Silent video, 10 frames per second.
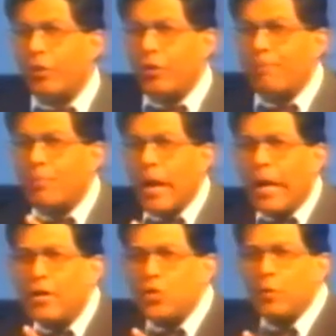Your
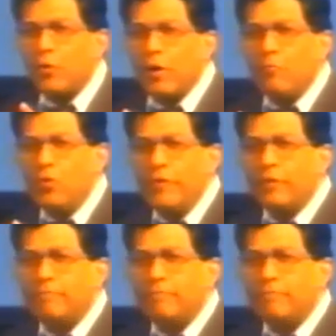prayers will remove